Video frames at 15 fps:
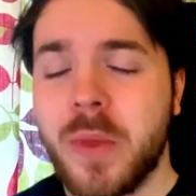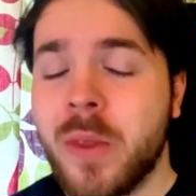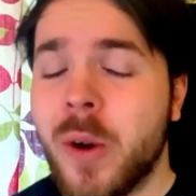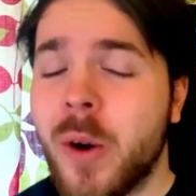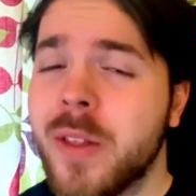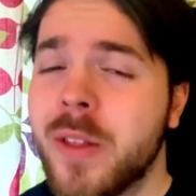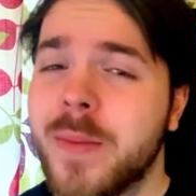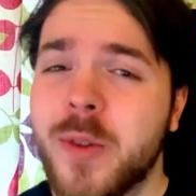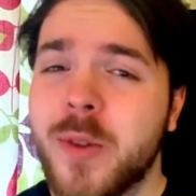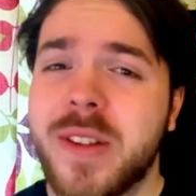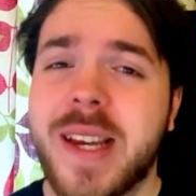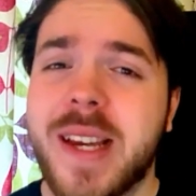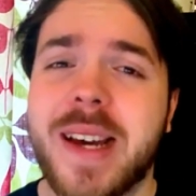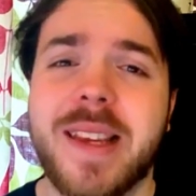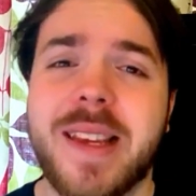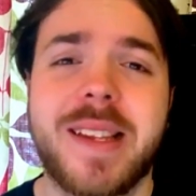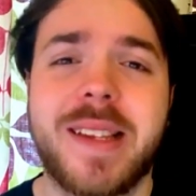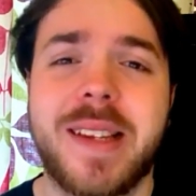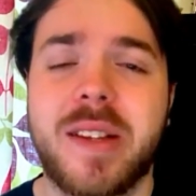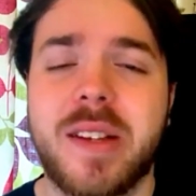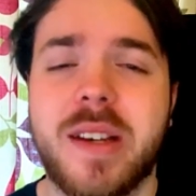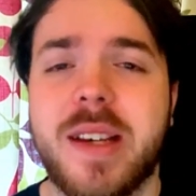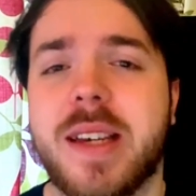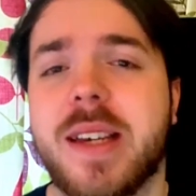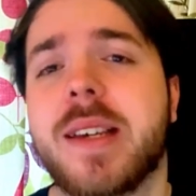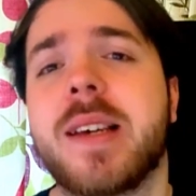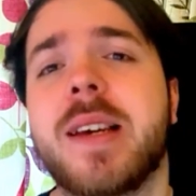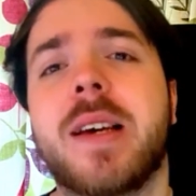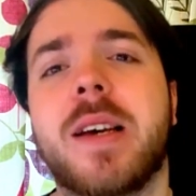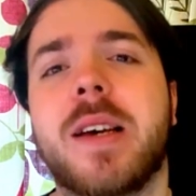On the Monday, I then did a
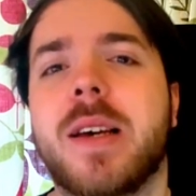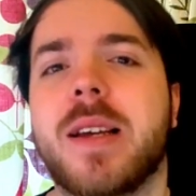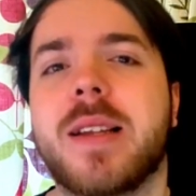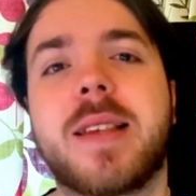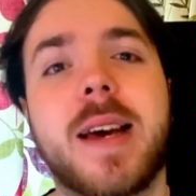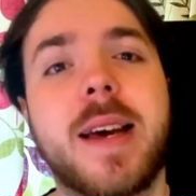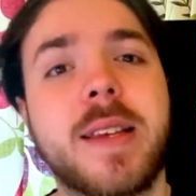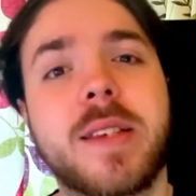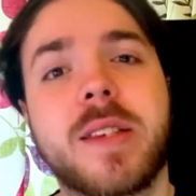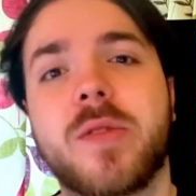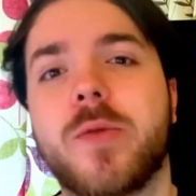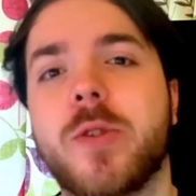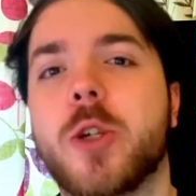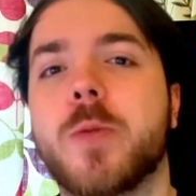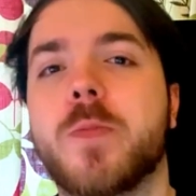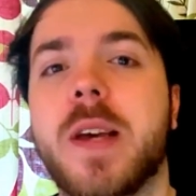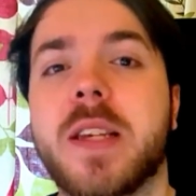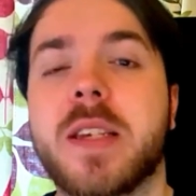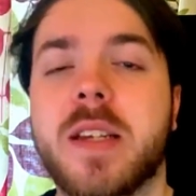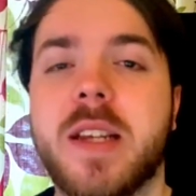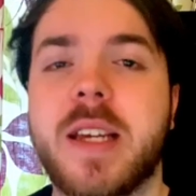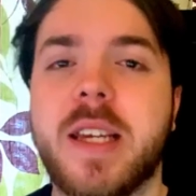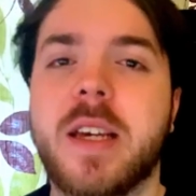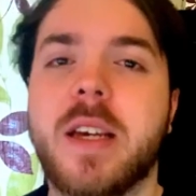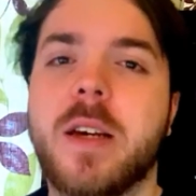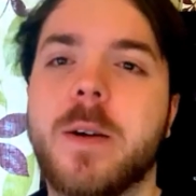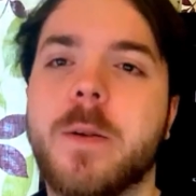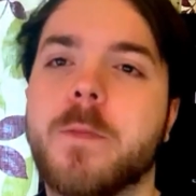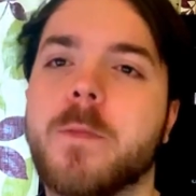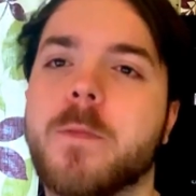test, which is basically
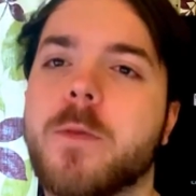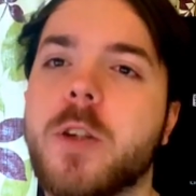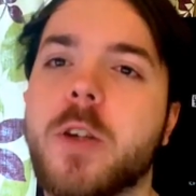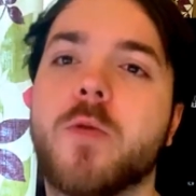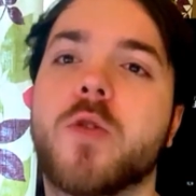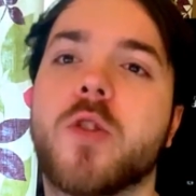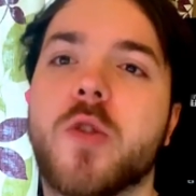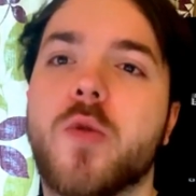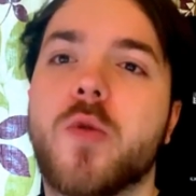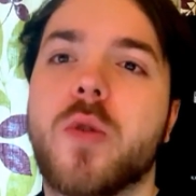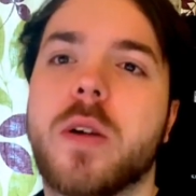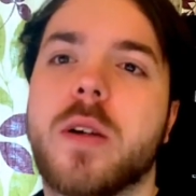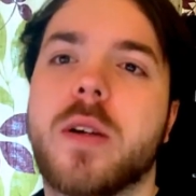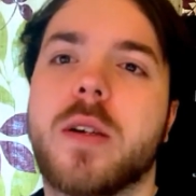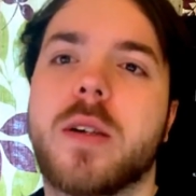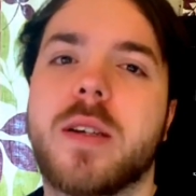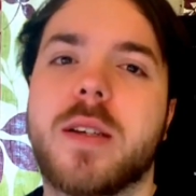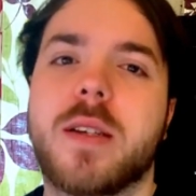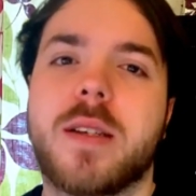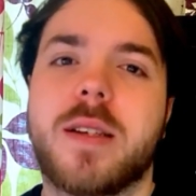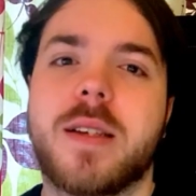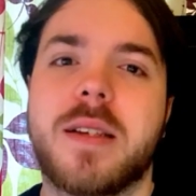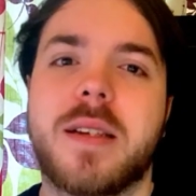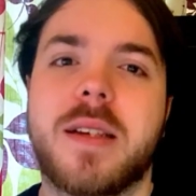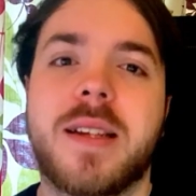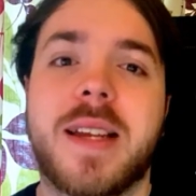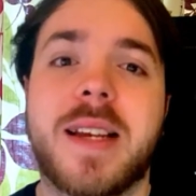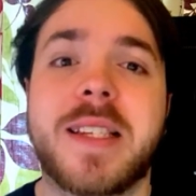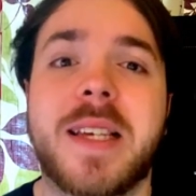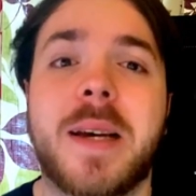you do an
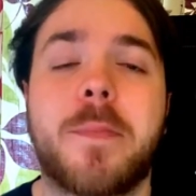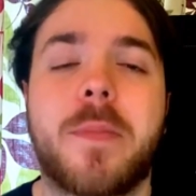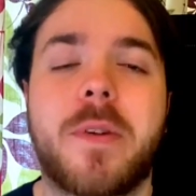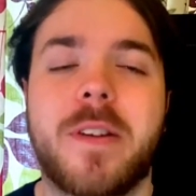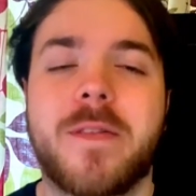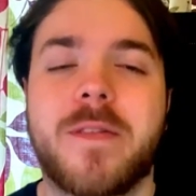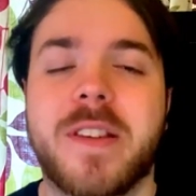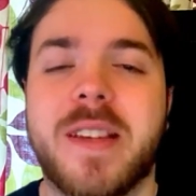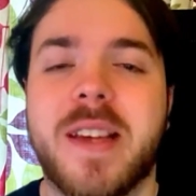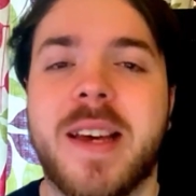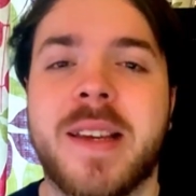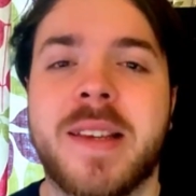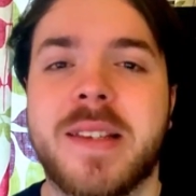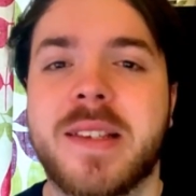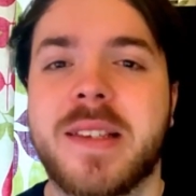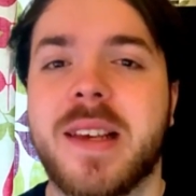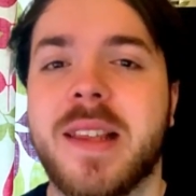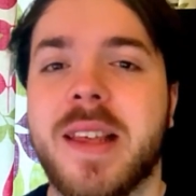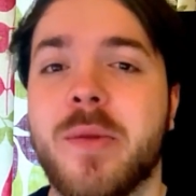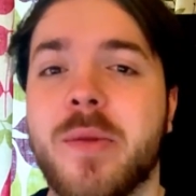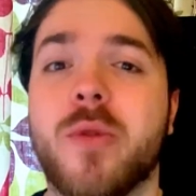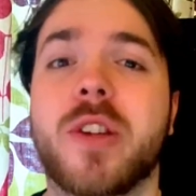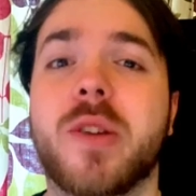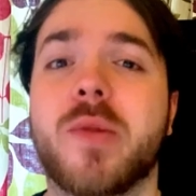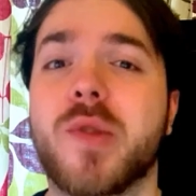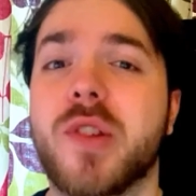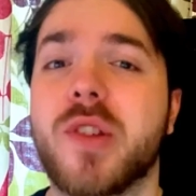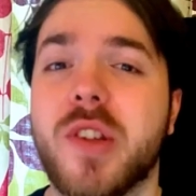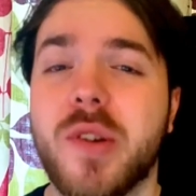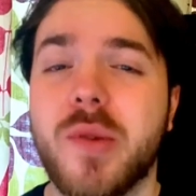example of the tests that they want you
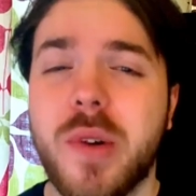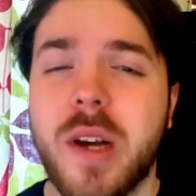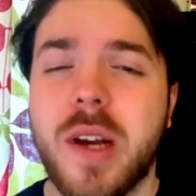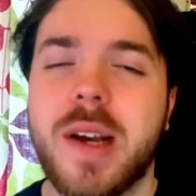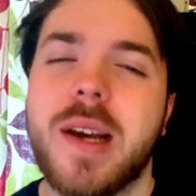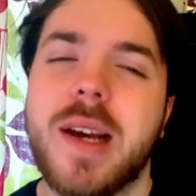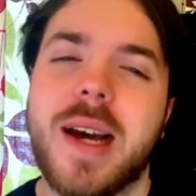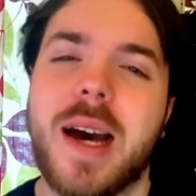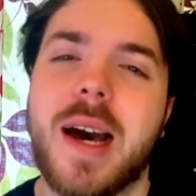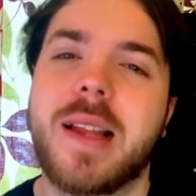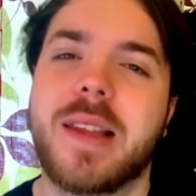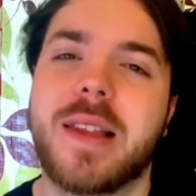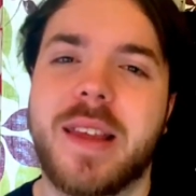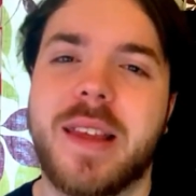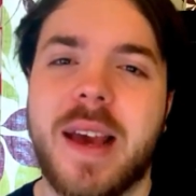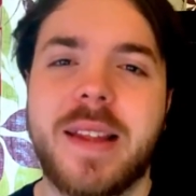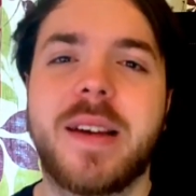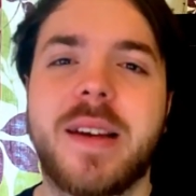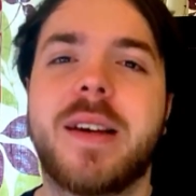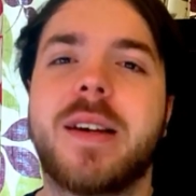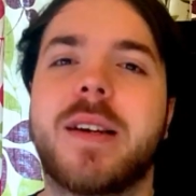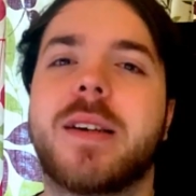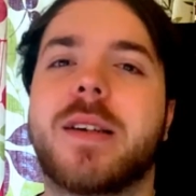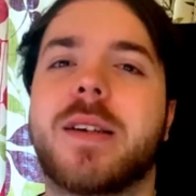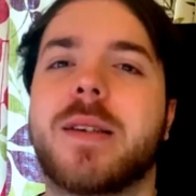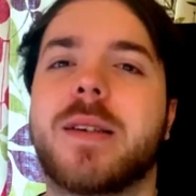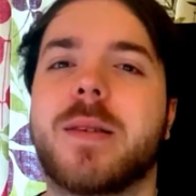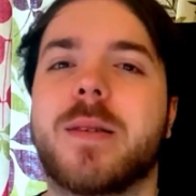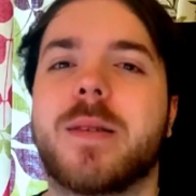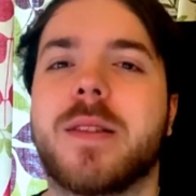to do, and then
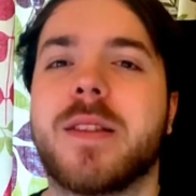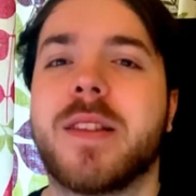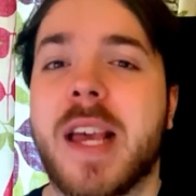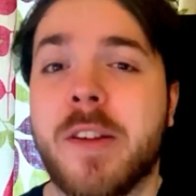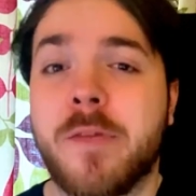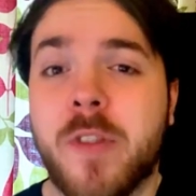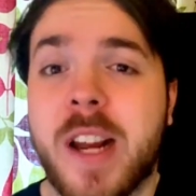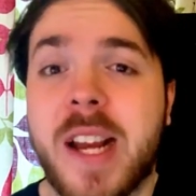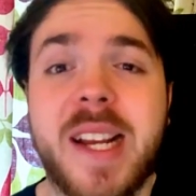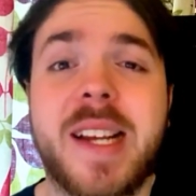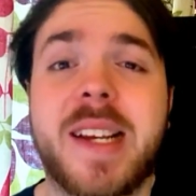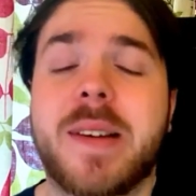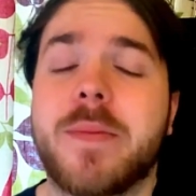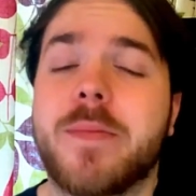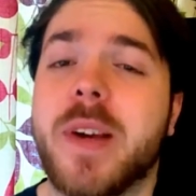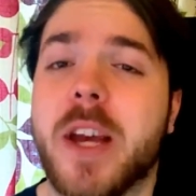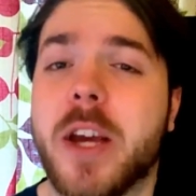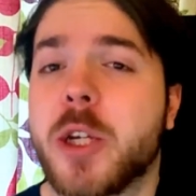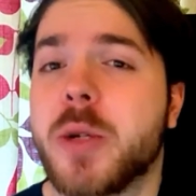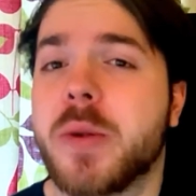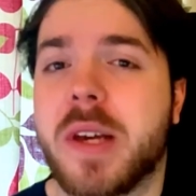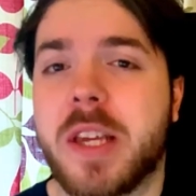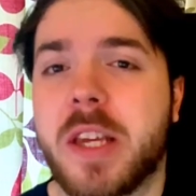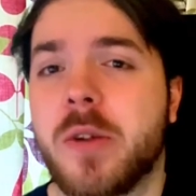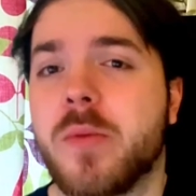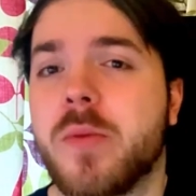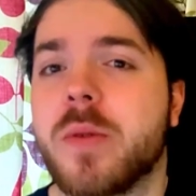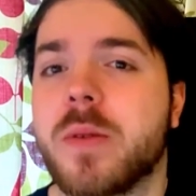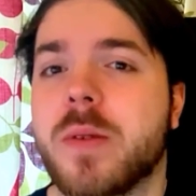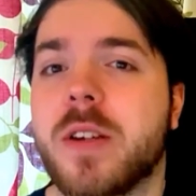they rate it, make sure that you
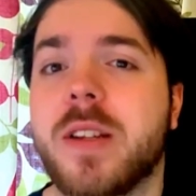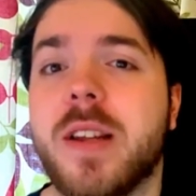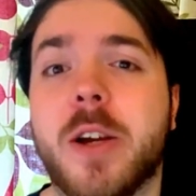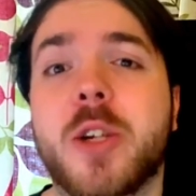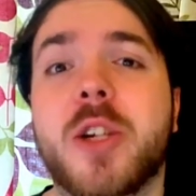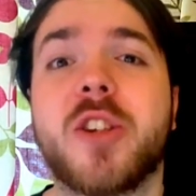can actually